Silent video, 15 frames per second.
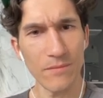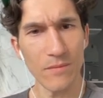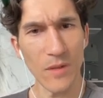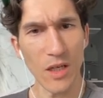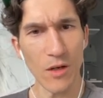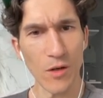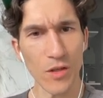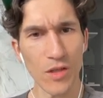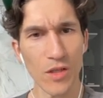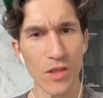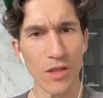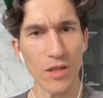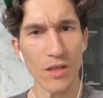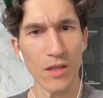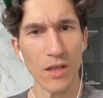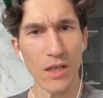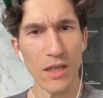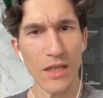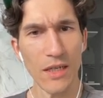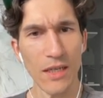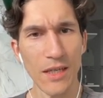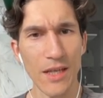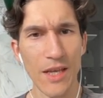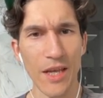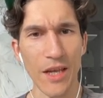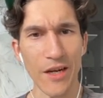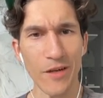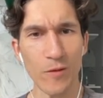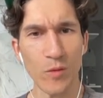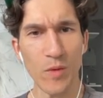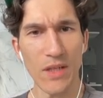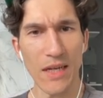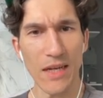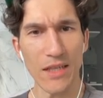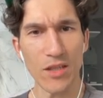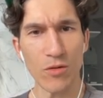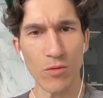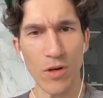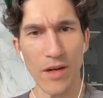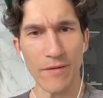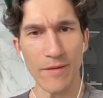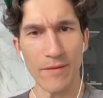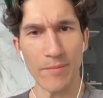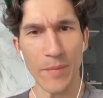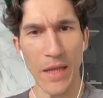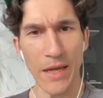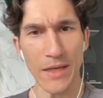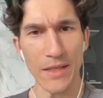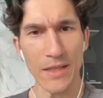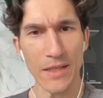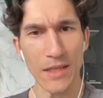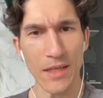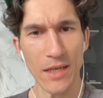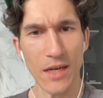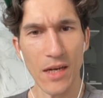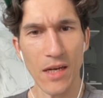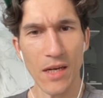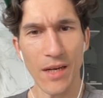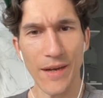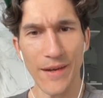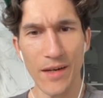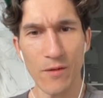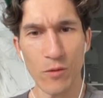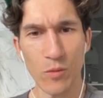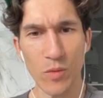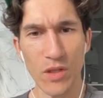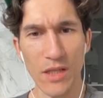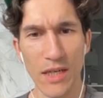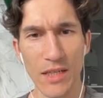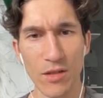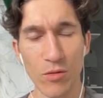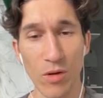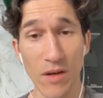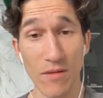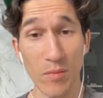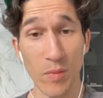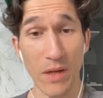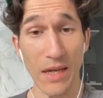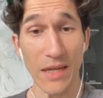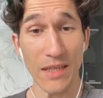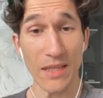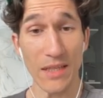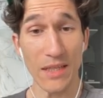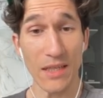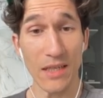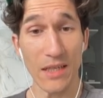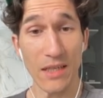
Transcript: Because here would be nice to have a place. Here would be nice to have a place.